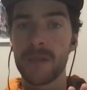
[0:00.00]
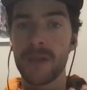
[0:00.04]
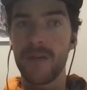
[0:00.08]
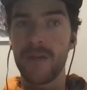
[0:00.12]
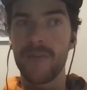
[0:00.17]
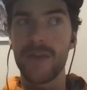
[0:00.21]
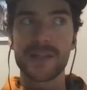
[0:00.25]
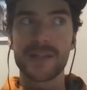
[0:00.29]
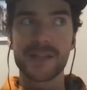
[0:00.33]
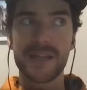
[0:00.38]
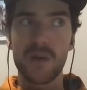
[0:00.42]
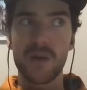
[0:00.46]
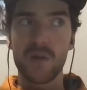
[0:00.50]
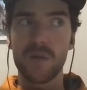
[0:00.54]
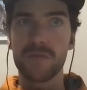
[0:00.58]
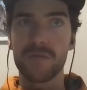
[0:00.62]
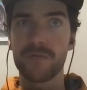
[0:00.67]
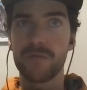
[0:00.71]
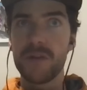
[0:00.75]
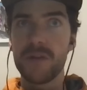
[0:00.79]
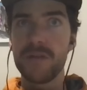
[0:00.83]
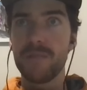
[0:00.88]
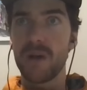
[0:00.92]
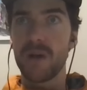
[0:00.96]
And that's how a
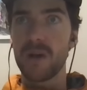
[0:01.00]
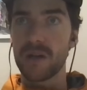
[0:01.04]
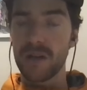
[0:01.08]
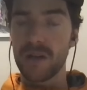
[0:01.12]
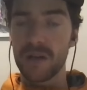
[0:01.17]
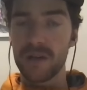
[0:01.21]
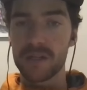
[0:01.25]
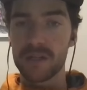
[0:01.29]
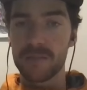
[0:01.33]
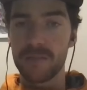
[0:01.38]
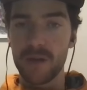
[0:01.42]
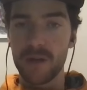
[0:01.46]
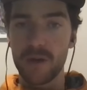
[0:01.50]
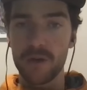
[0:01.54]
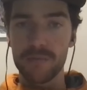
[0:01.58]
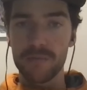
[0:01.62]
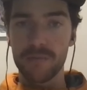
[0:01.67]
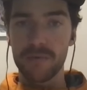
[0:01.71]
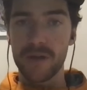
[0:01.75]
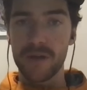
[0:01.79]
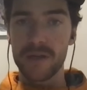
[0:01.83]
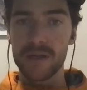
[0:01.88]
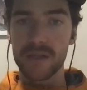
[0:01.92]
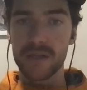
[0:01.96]
free market has been
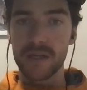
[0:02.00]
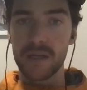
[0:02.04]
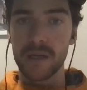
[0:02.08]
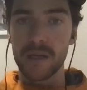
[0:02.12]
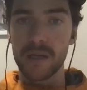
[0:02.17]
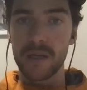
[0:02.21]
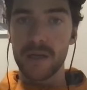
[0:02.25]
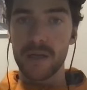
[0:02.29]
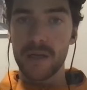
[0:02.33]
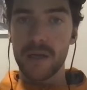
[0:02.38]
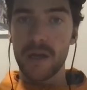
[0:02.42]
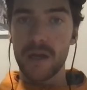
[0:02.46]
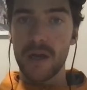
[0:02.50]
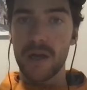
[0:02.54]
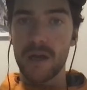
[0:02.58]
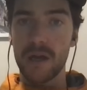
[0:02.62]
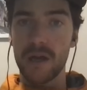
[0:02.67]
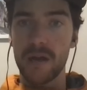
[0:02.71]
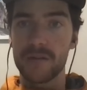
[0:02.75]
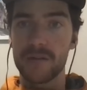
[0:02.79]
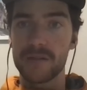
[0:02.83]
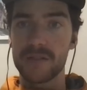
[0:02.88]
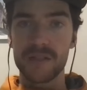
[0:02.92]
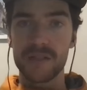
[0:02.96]
operating
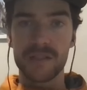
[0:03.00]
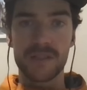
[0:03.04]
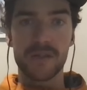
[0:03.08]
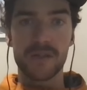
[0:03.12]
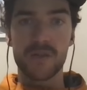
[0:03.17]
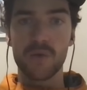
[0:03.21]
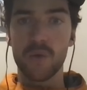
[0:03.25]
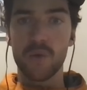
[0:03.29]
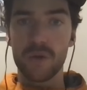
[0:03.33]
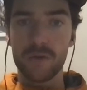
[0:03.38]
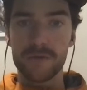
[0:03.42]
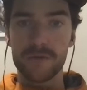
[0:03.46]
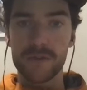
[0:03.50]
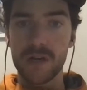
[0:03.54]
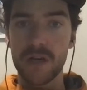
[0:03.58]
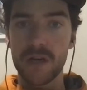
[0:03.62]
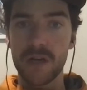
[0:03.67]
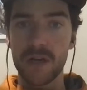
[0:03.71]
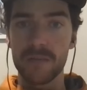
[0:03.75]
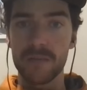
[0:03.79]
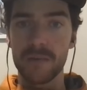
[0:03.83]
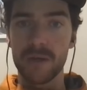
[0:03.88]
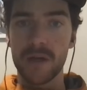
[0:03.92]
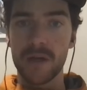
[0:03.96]
uh, since the dawn of
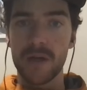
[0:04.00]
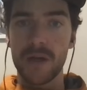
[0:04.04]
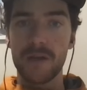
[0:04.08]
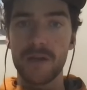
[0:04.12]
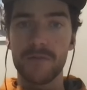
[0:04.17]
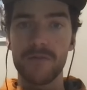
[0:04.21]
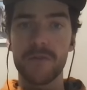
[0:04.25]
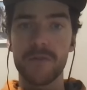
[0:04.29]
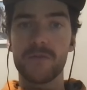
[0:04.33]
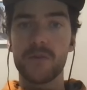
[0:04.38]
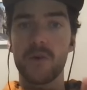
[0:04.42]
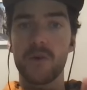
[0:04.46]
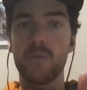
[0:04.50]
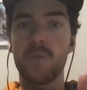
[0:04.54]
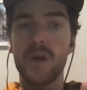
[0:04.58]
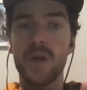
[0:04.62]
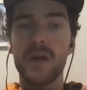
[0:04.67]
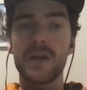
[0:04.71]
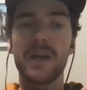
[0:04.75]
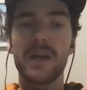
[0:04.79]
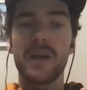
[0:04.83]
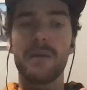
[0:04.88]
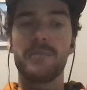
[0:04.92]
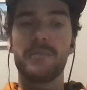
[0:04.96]
time. If you've got
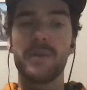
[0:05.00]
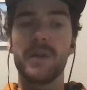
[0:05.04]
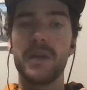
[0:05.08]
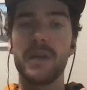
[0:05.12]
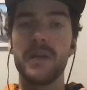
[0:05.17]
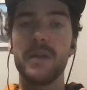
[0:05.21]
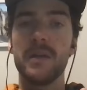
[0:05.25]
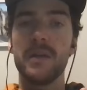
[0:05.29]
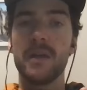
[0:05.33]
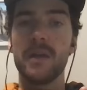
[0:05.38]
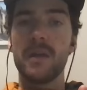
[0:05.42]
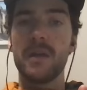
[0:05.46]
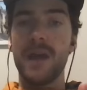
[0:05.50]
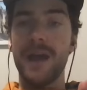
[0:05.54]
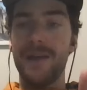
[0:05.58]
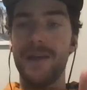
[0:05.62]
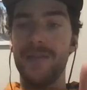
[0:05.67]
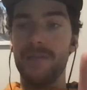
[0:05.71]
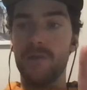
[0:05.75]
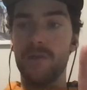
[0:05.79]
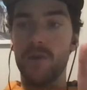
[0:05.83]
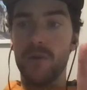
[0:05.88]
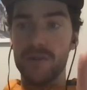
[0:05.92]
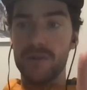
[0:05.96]
one company
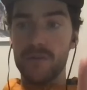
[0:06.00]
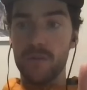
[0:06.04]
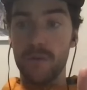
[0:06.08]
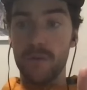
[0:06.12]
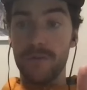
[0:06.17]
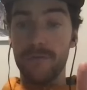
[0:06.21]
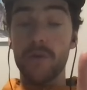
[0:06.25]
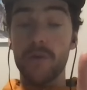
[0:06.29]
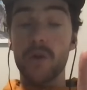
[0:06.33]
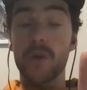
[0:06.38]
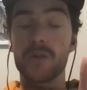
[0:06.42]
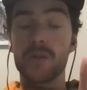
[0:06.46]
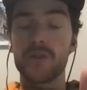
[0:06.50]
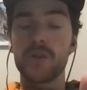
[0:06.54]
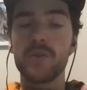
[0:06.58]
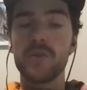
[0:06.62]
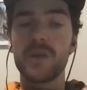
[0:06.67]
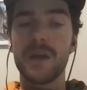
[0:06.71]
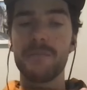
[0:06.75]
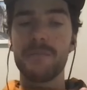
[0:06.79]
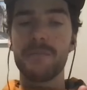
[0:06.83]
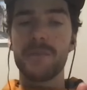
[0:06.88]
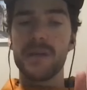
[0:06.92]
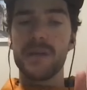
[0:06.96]
and they've got the, or if you've got two
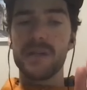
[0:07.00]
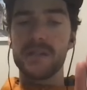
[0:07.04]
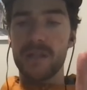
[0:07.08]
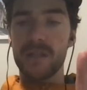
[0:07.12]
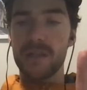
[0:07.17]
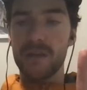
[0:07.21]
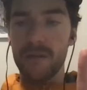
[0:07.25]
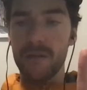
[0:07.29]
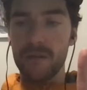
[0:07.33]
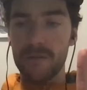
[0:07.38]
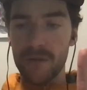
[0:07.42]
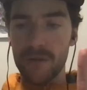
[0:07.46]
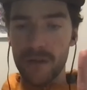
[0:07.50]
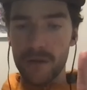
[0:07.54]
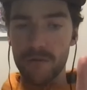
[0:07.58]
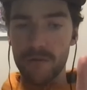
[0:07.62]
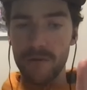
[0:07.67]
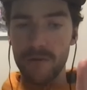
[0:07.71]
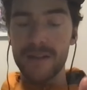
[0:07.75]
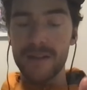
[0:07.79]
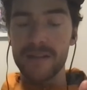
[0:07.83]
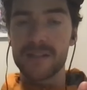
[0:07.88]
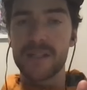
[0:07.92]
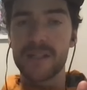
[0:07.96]
companies and they're, they're
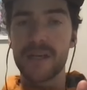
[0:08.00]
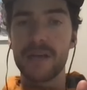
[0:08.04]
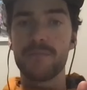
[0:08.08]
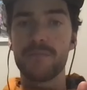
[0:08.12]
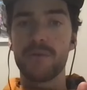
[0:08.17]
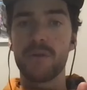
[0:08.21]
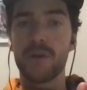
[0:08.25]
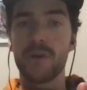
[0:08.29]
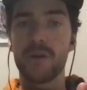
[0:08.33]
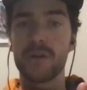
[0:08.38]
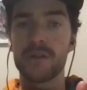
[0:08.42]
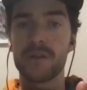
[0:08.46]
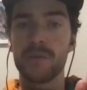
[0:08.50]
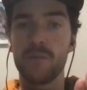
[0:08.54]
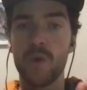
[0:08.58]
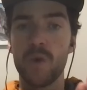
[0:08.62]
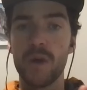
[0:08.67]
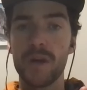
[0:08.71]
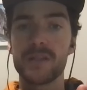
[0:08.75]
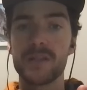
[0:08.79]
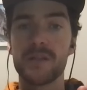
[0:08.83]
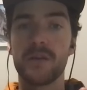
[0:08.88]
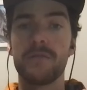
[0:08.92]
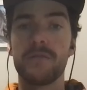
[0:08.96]
creating the same product and
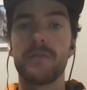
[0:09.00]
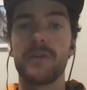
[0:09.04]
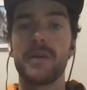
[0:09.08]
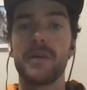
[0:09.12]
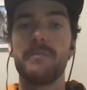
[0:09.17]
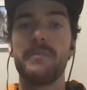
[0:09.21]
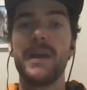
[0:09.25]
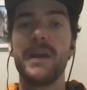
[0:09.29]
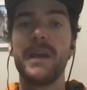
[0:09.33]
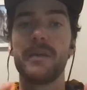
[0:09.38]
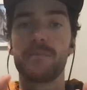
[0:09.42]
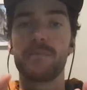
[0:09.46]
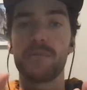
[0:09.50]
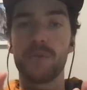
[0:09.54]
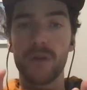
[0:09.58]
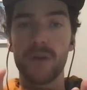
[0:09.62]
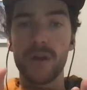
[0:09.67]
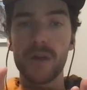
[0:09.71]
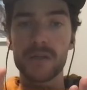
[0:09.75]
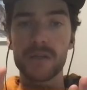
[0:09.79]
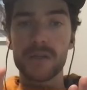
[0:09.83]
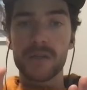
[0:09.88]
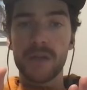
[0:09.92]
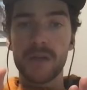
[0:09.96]
one is offering a better
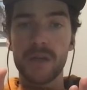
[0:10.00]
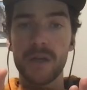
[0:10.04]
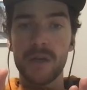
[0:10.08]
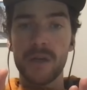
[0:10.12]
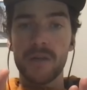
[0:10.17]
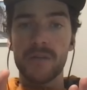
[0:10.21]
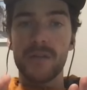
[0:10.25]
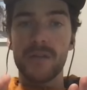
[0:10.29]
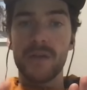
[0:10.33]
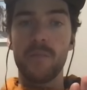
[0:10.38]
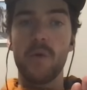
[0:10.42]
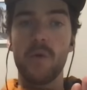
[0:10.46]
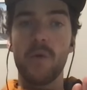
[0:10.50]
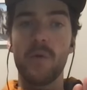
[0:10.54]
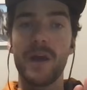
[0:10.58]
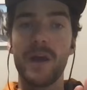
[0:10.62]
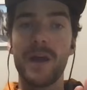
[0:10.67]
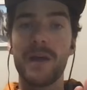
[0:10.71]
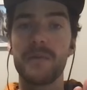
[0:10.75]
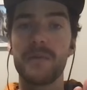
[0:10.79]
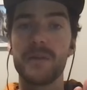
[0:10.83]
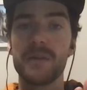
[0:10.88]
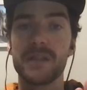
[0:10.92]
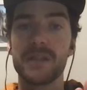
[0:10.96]
product then what will
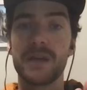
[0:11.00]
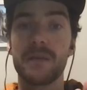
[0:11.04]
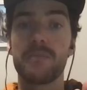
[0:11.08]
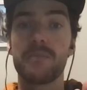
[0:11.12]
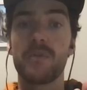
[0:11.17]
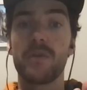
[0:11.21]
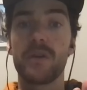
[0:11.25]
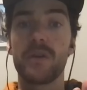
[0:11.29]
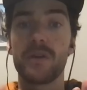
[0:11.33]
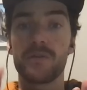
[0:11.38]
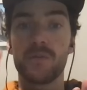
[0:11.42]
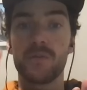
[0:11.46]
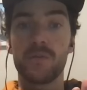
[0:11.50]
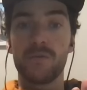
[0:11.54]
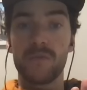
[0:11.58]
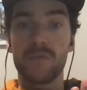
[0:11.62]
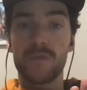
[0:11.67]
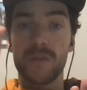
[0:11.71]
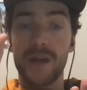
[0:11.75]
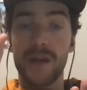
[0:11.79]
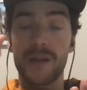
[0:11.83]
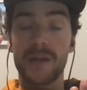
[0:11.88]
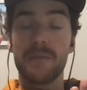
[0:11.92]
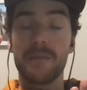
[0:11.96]
happen is that product will
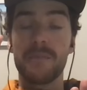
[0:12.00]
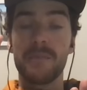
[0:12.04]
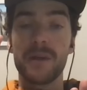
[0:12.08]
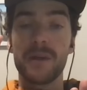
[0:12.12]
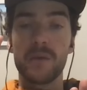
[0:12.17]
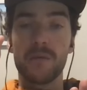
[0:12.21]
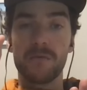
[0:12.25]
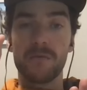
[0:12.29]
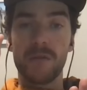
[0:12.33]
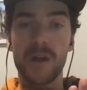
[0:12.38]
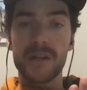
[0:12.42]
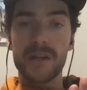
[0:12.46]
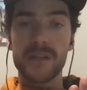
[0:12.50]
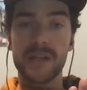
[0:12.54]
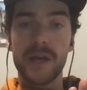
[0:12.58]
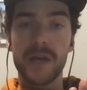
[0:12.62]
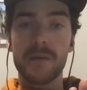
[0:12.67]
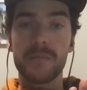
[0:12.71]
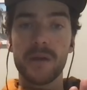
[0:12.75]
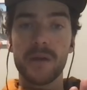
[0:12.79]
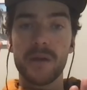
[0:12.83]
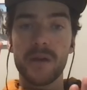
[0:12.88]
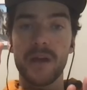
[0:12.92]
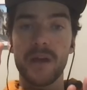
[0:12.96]
that company will rise
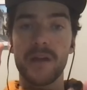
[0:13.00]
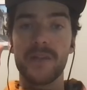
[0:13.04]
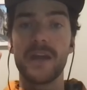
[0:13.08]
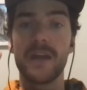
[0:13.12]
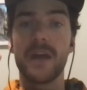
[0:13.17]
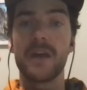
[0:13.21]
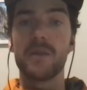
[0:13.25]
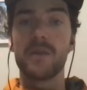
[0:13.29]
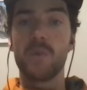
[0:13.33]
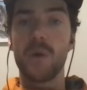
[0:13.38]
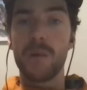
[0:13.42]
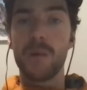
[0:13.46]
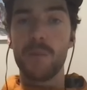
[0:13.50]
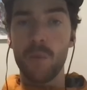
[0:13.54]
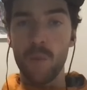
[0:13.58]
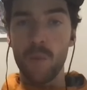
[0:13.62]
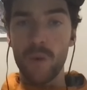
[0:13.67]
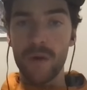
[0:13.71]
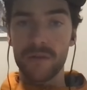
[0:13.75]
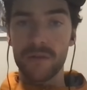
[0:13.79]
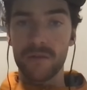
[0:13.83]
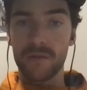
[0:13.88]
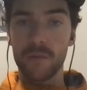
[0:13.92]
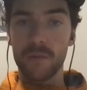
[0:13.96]
up and the other one will
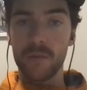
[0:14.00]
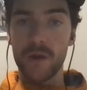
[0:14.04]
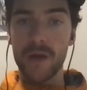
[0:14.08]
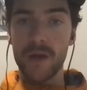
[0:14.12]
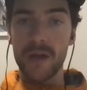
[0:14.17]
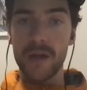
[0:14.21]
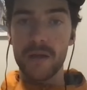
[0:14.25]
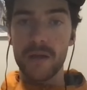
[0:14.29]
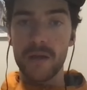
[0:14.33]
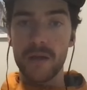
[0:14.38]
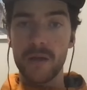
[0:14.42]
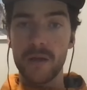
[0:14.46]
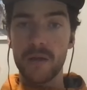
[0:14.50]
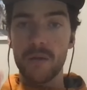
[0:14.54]
wither away